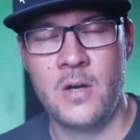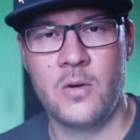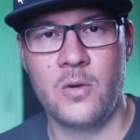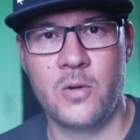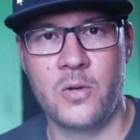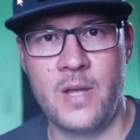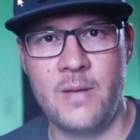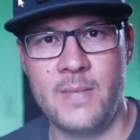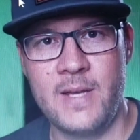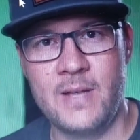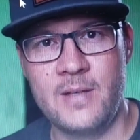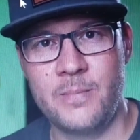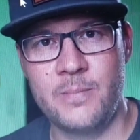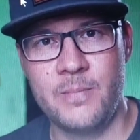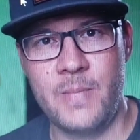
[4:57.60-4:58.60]
or they
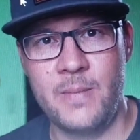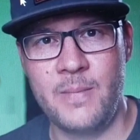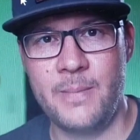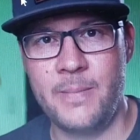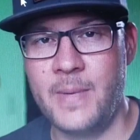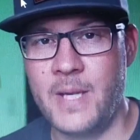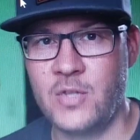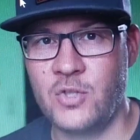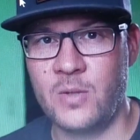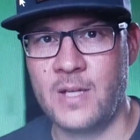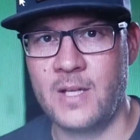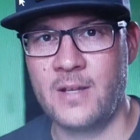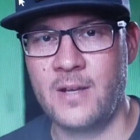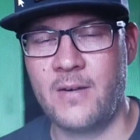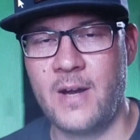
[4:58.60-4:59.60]
may be
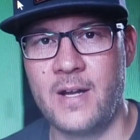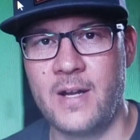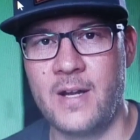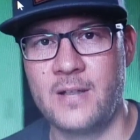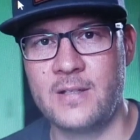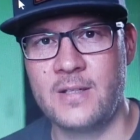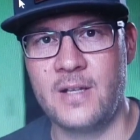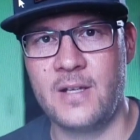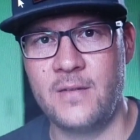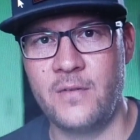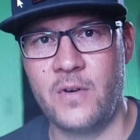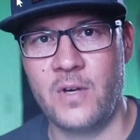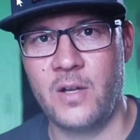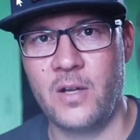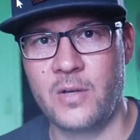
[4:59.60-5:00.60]
measuring the ride height in a
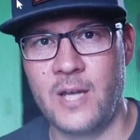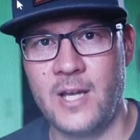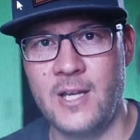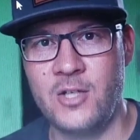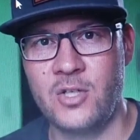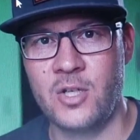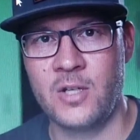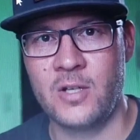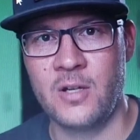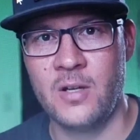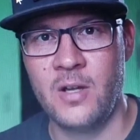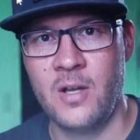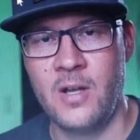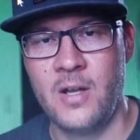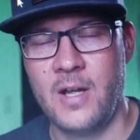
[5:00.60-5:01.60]
different location,
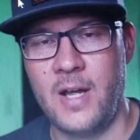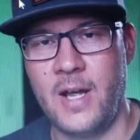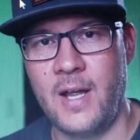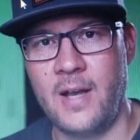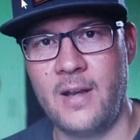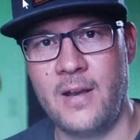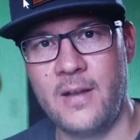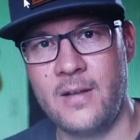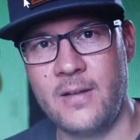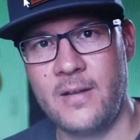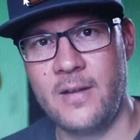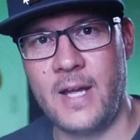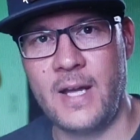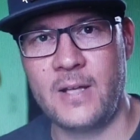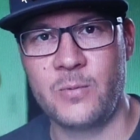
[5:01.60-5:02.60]
and
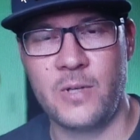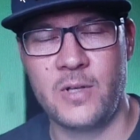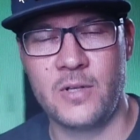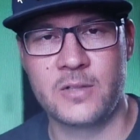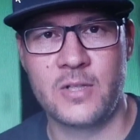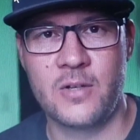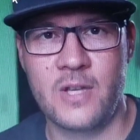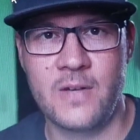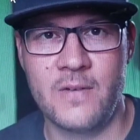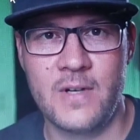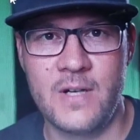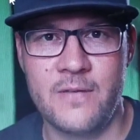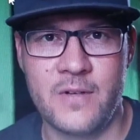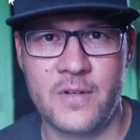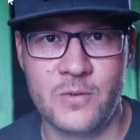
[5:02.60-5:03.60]
that will also give a
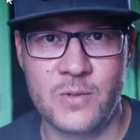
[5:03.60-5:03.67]
different